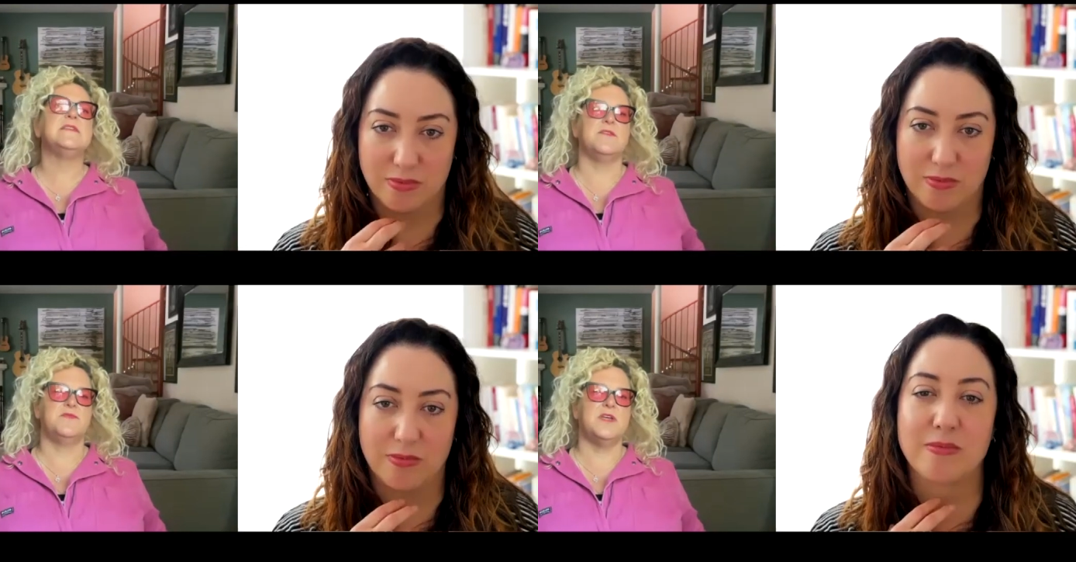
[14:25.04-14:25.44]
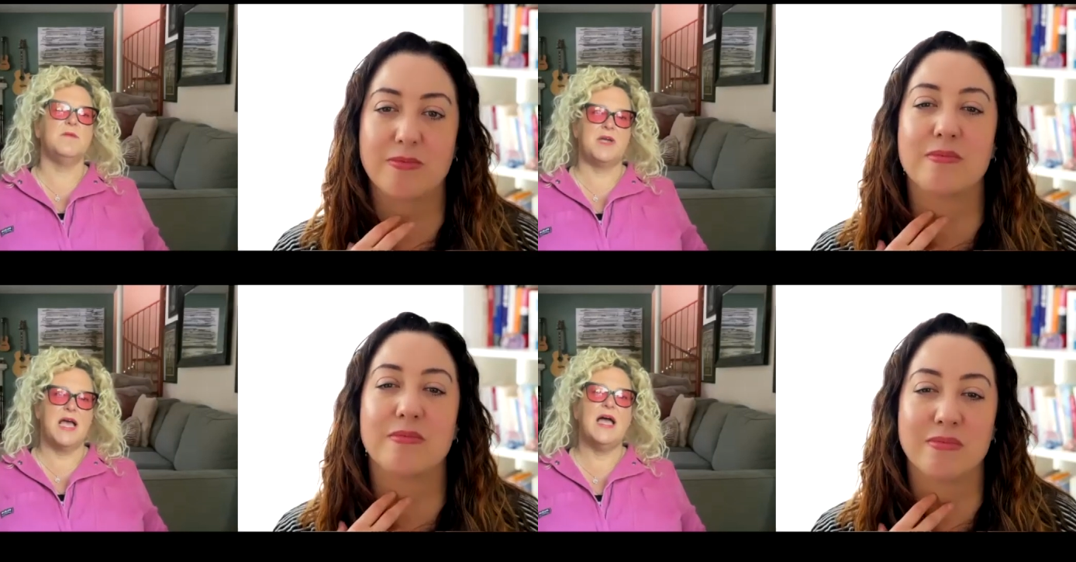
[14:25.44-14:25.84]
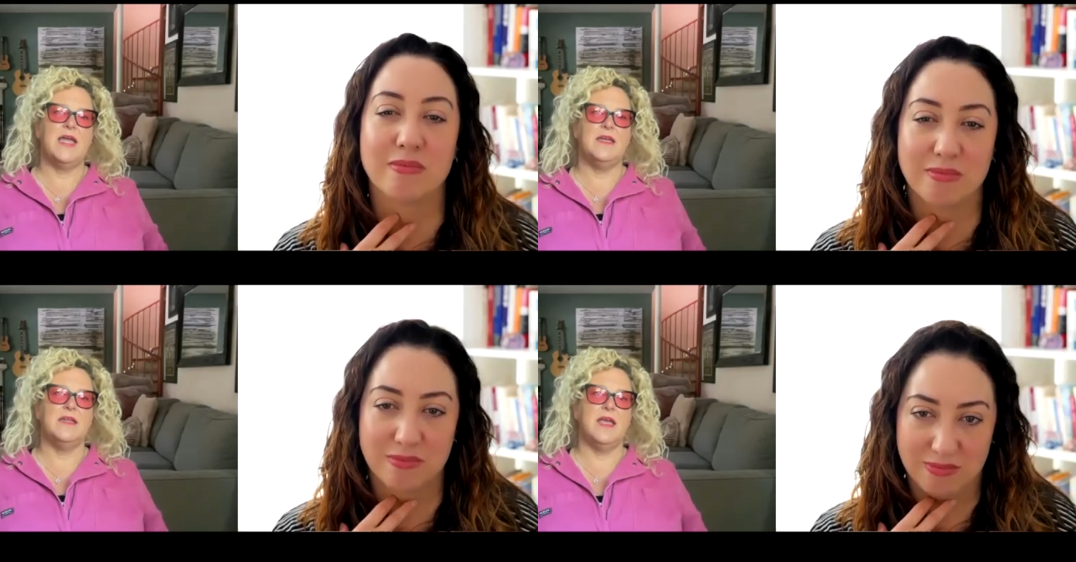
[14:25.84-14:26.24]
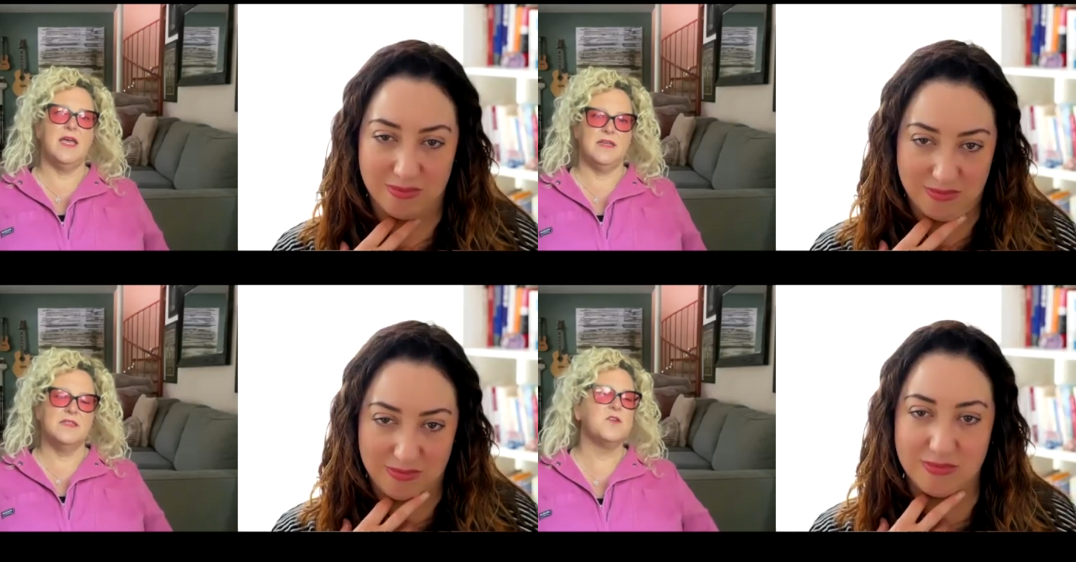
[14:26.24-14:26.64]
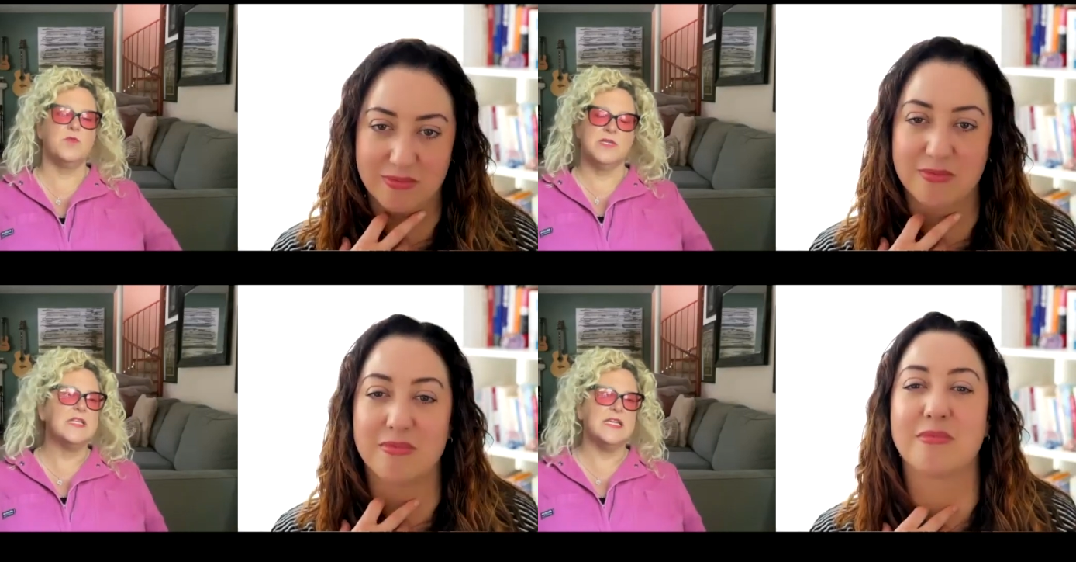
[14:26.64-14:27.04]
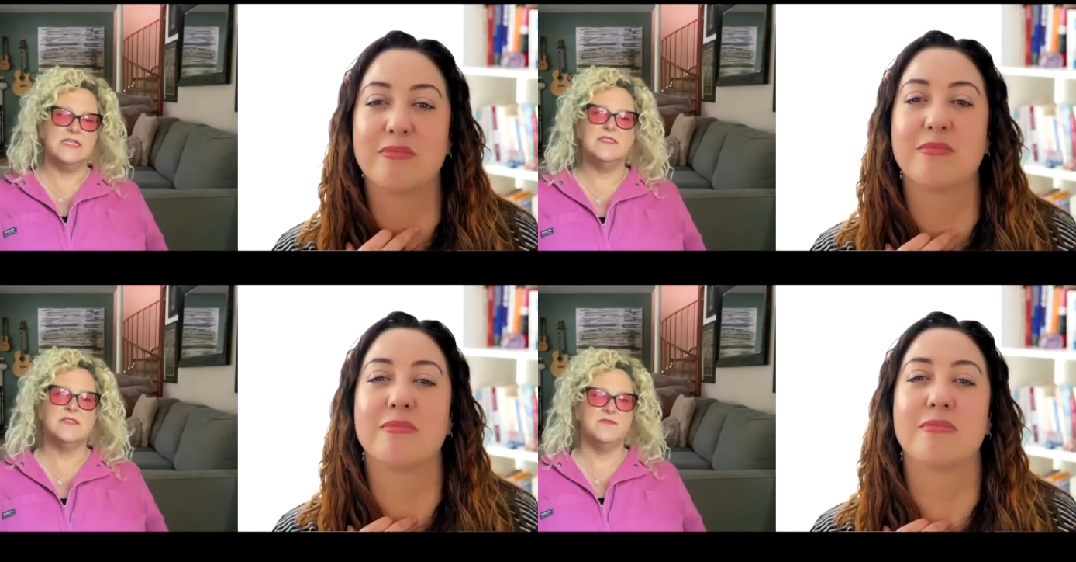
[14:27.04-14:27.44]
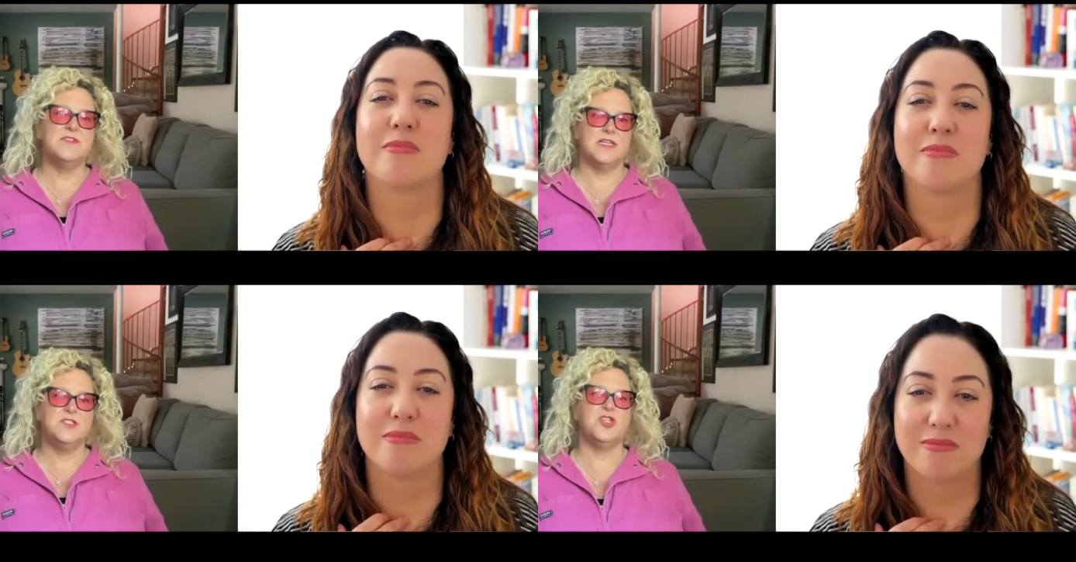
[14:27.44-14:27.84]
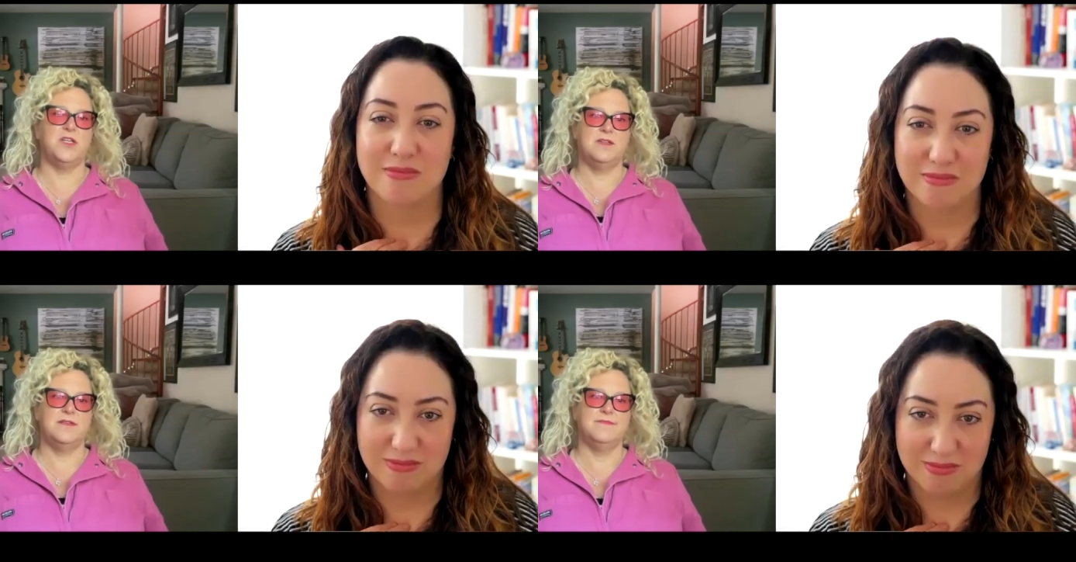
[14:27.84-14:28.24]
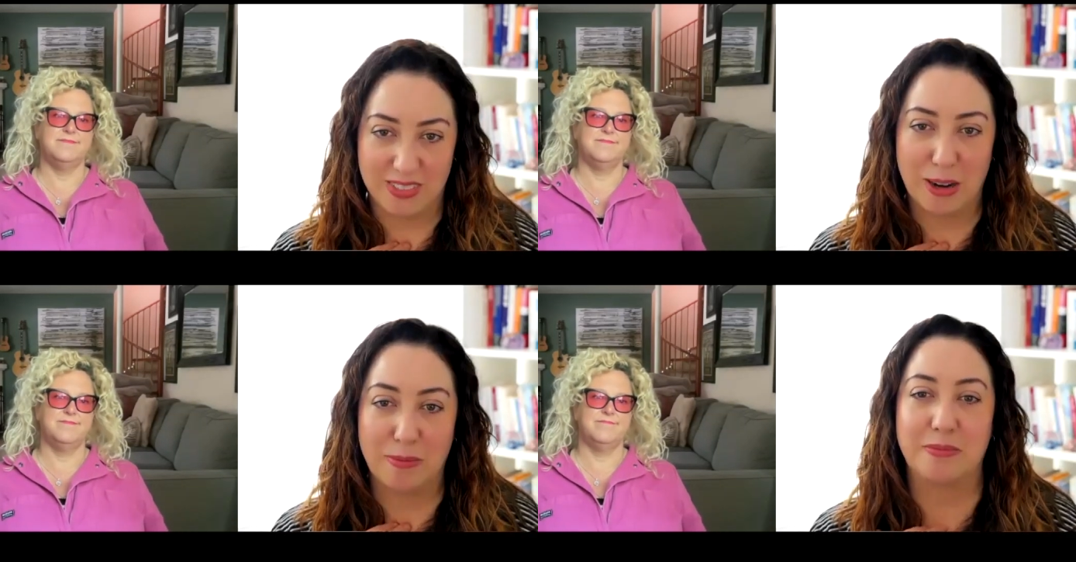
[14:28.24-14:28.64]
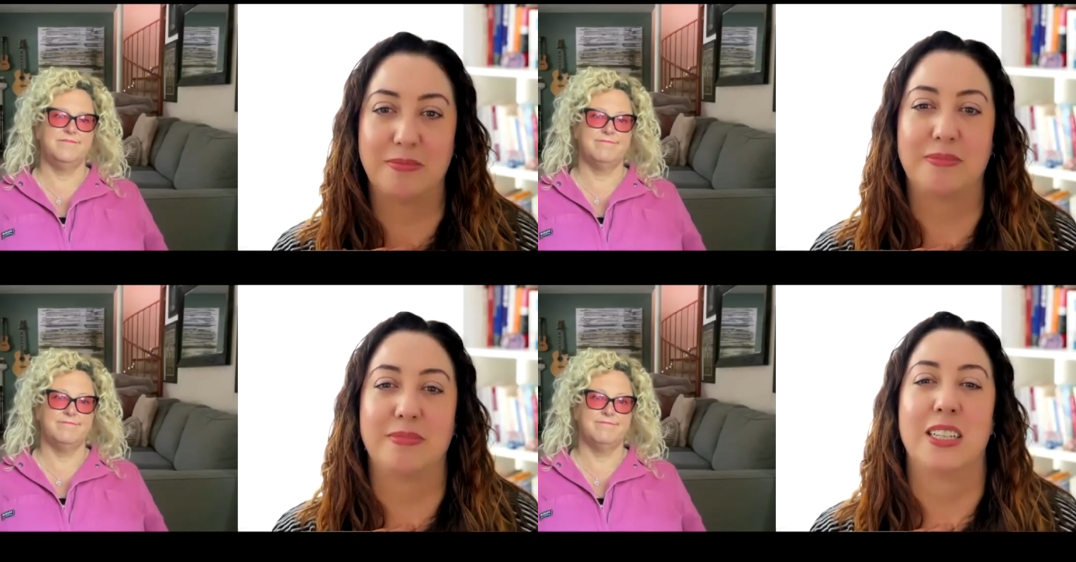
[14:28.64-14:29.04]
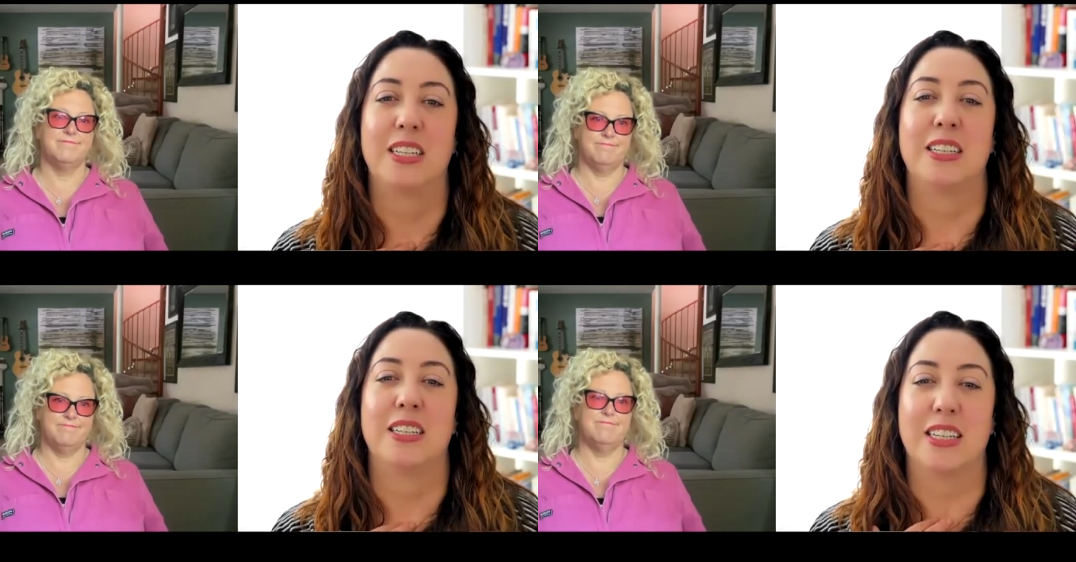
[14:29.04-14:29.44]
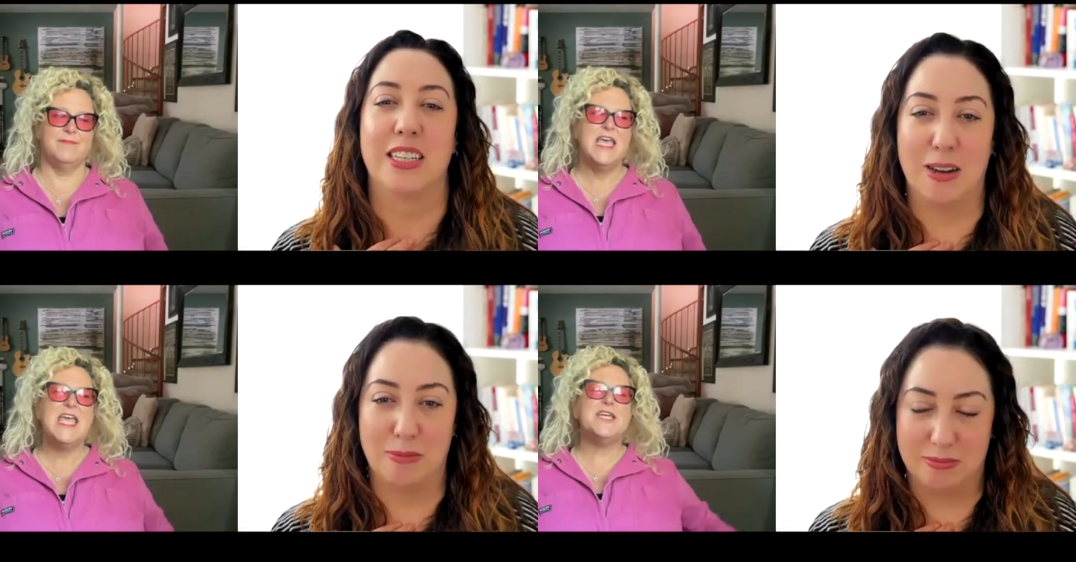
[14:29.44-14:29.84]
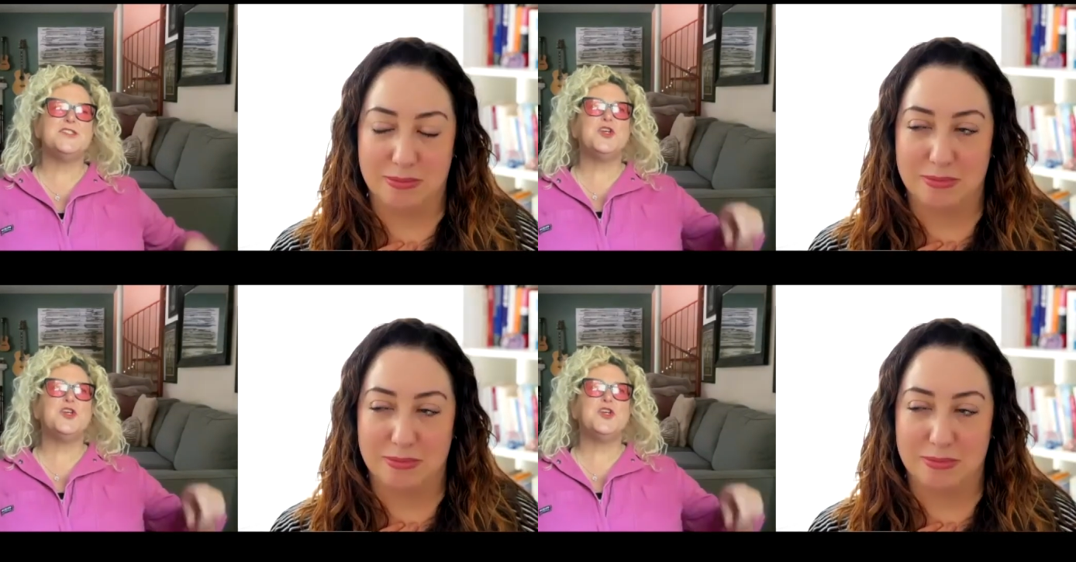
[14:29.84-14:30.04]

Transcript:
Speaker 1: of some kind." And it's a release of tension. Yep. Mm-hmm. Is your